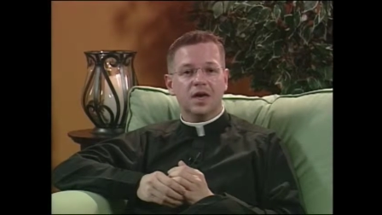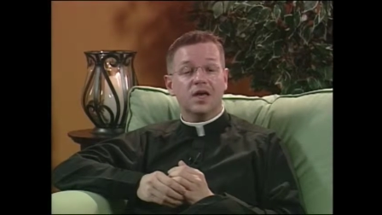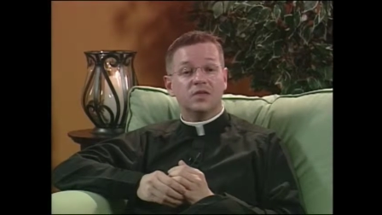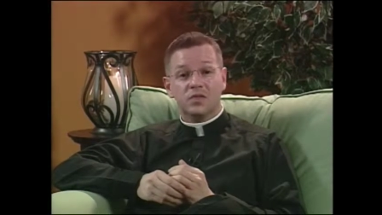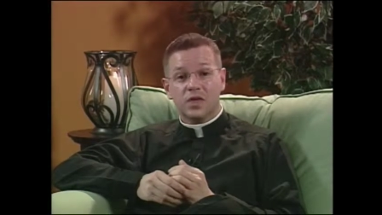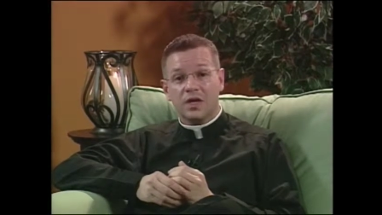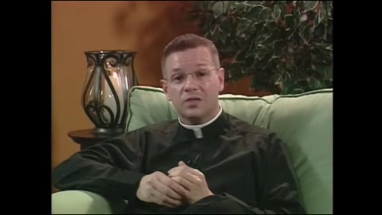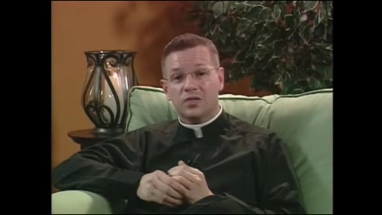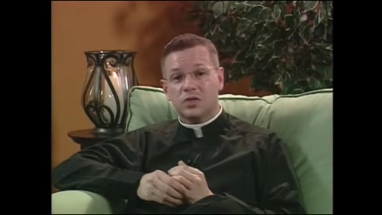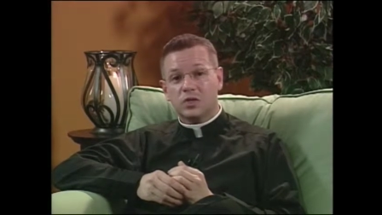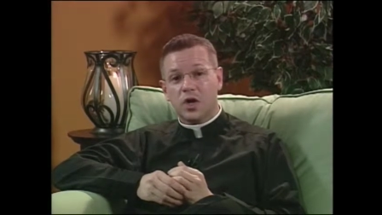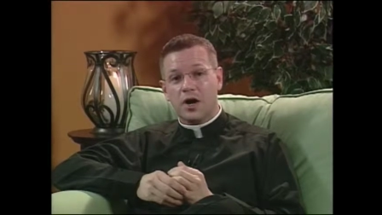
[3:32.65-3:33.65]
as
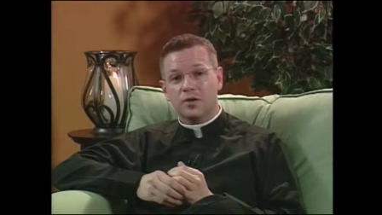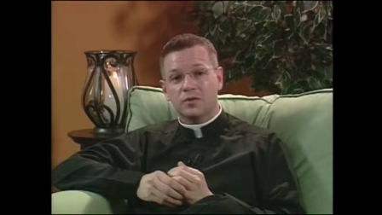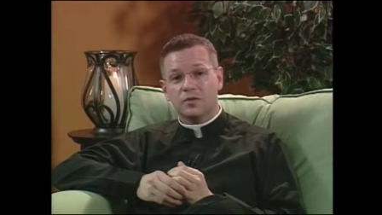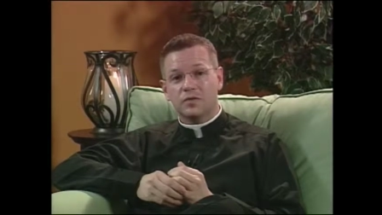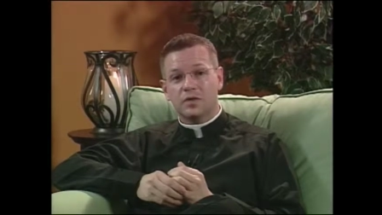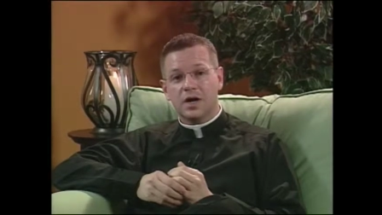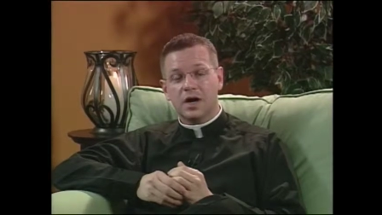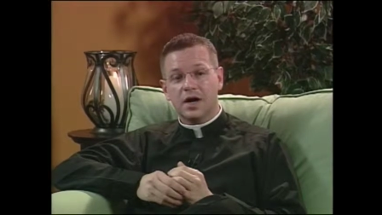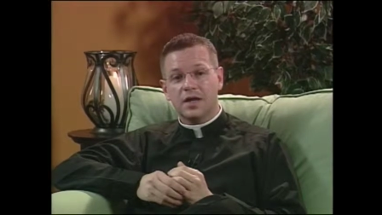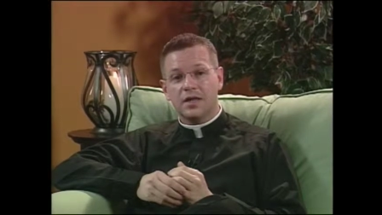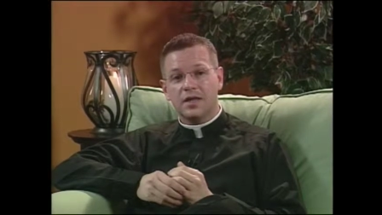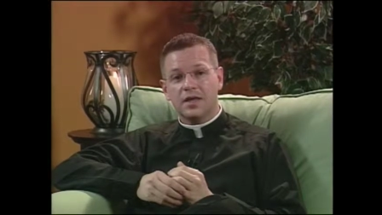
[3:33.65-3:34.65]
sons and daughters of
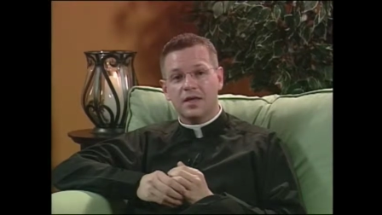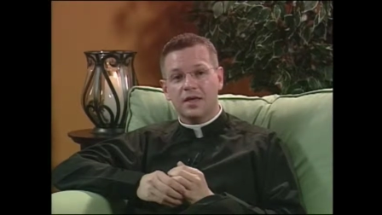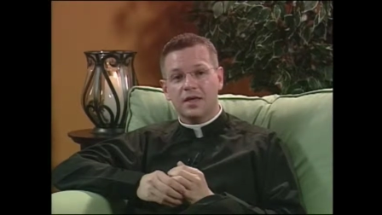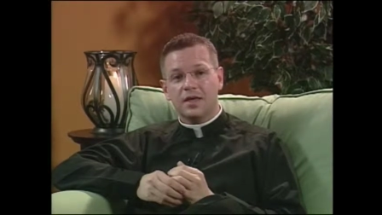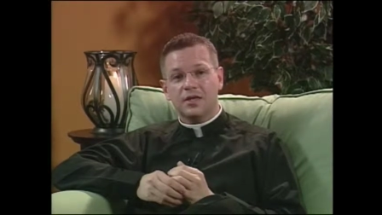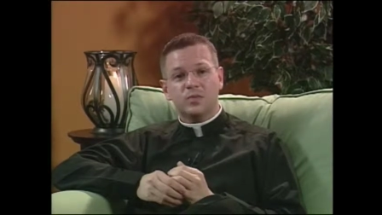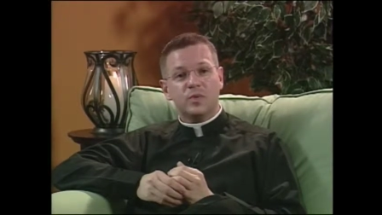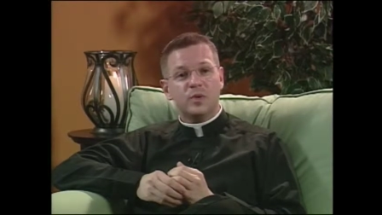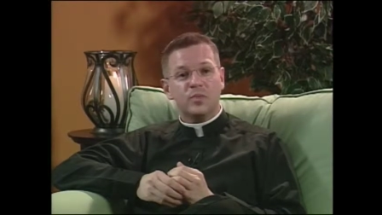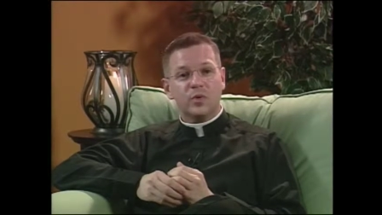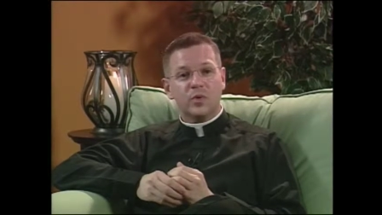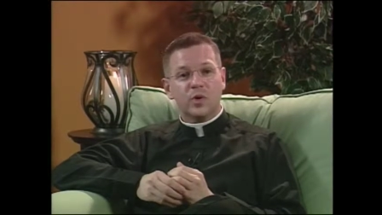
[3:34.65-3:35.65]
God, as
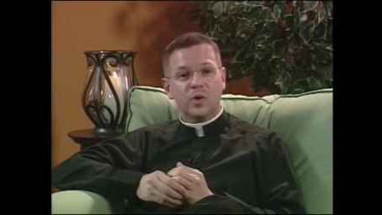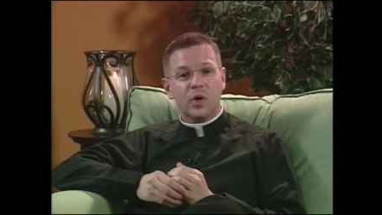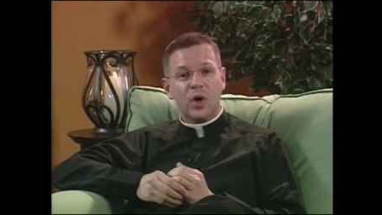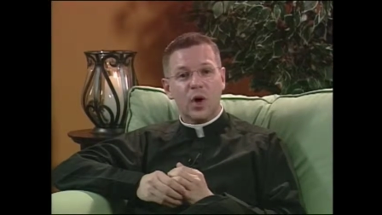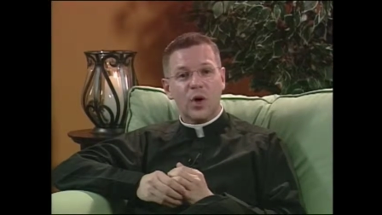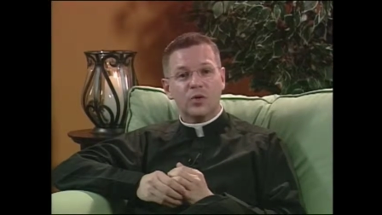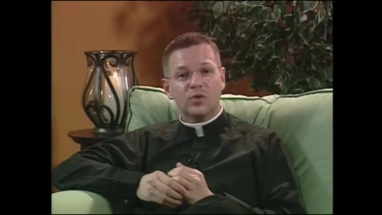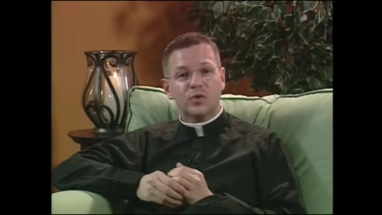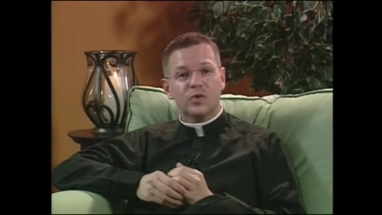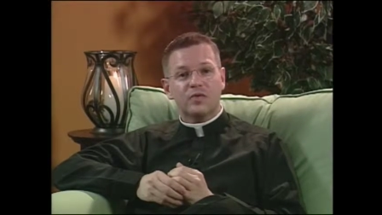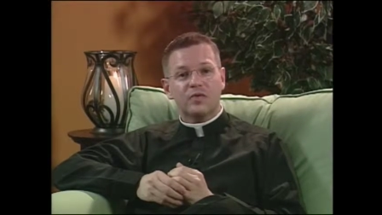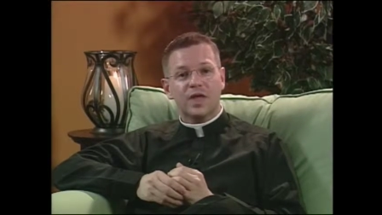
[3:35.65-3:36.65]
people who are called to
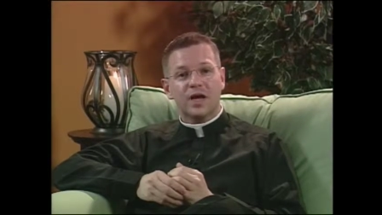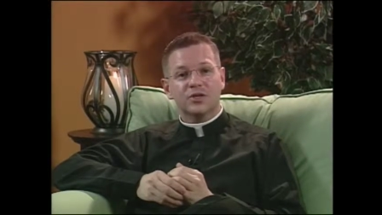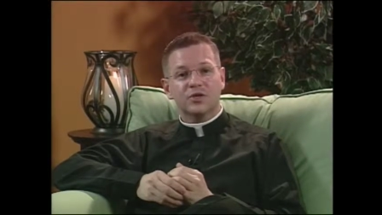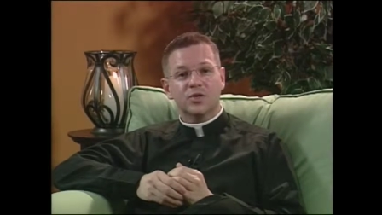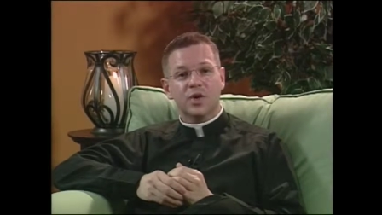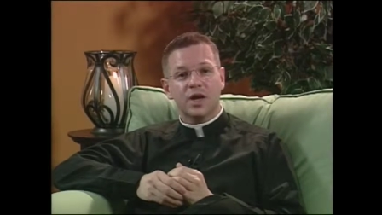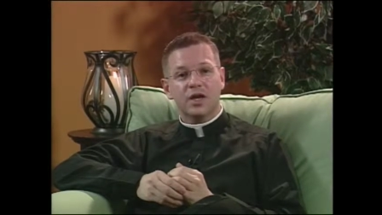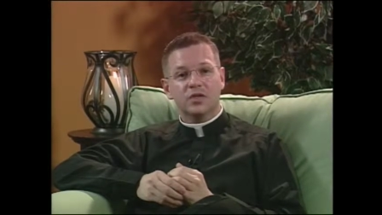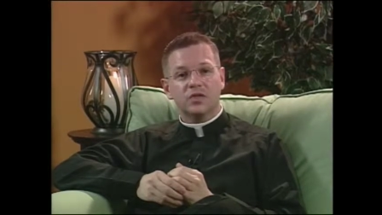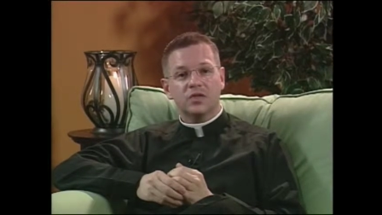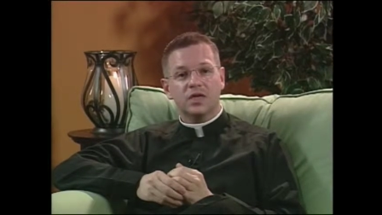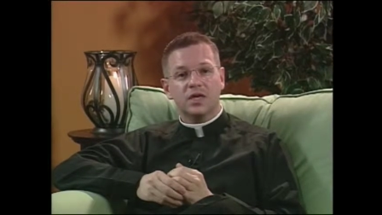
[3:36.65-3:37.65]
reflect
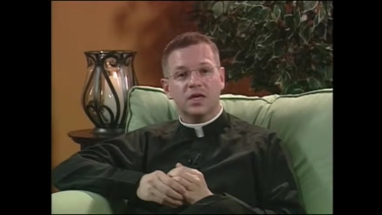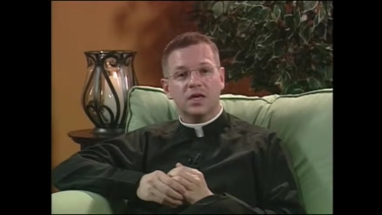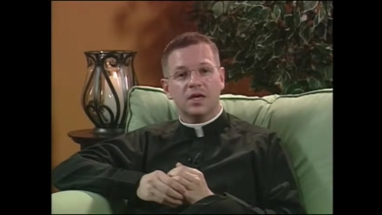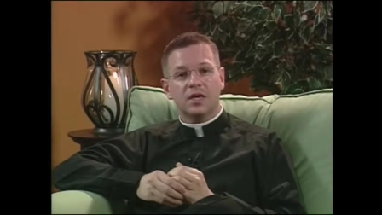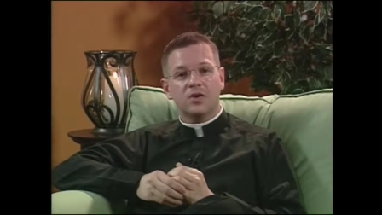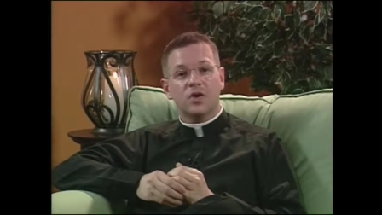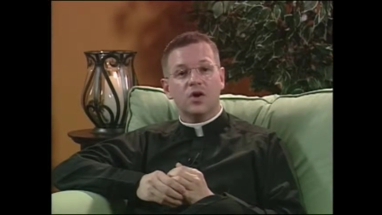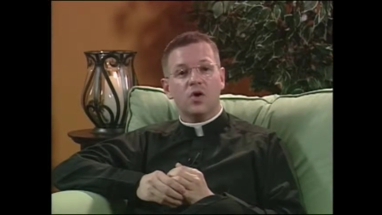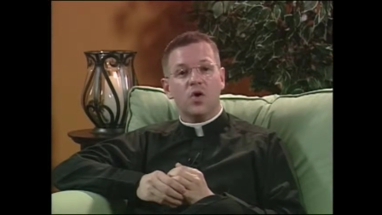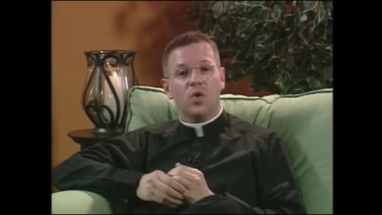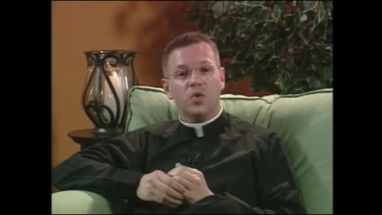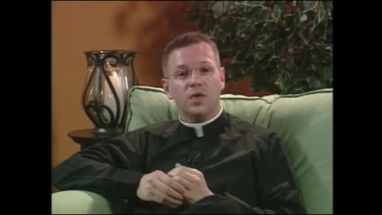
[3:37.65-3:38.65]
Christ, not
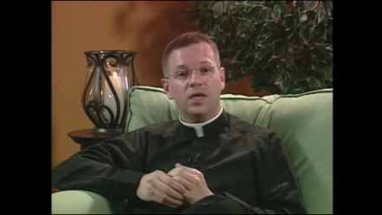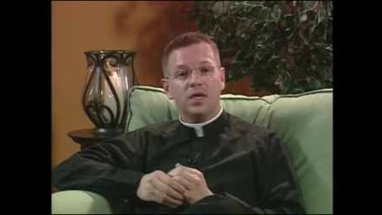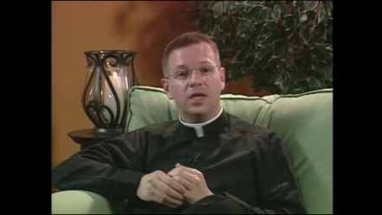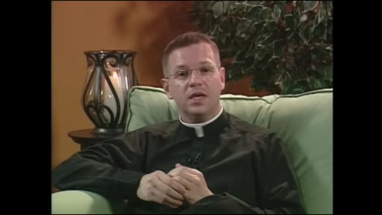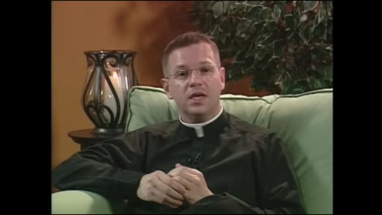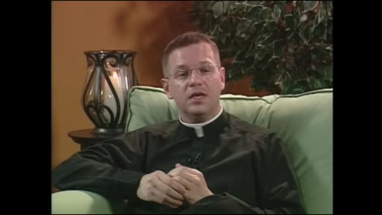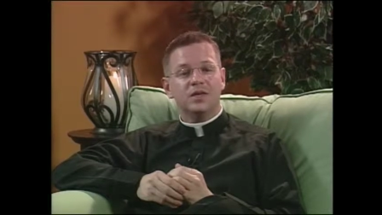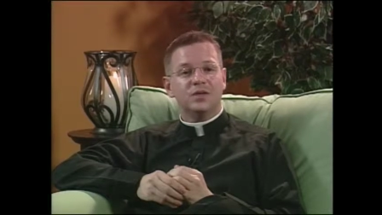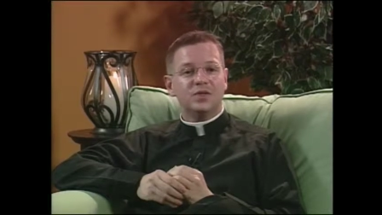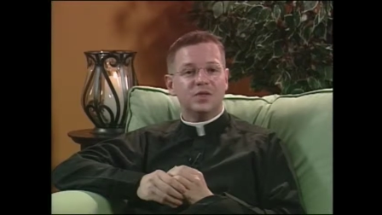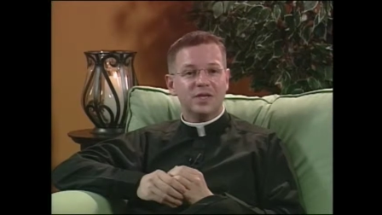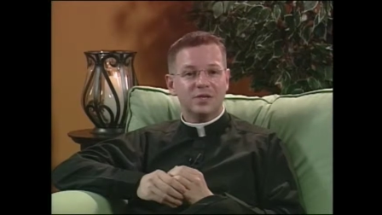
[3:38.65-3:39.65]
only in
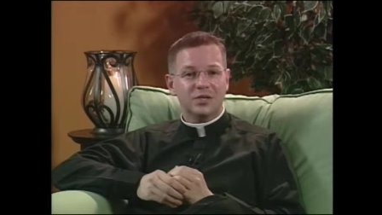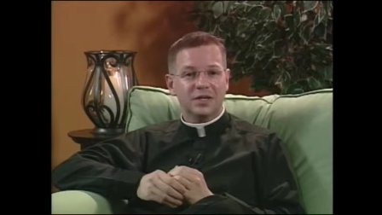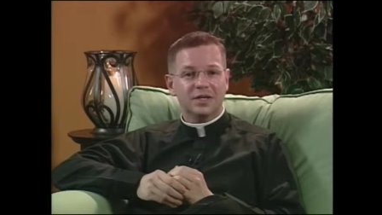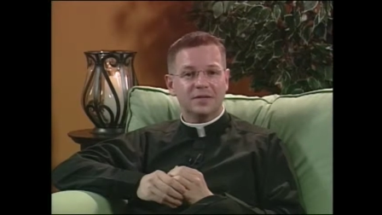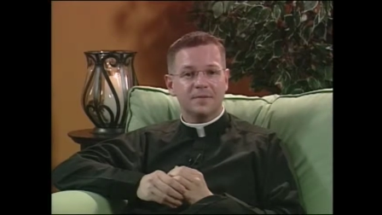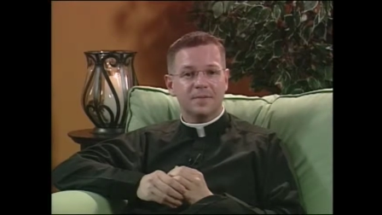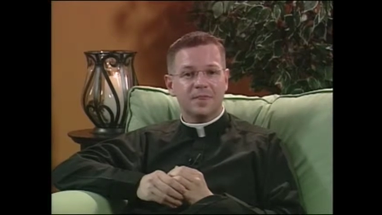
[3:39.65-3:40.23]
his teaching,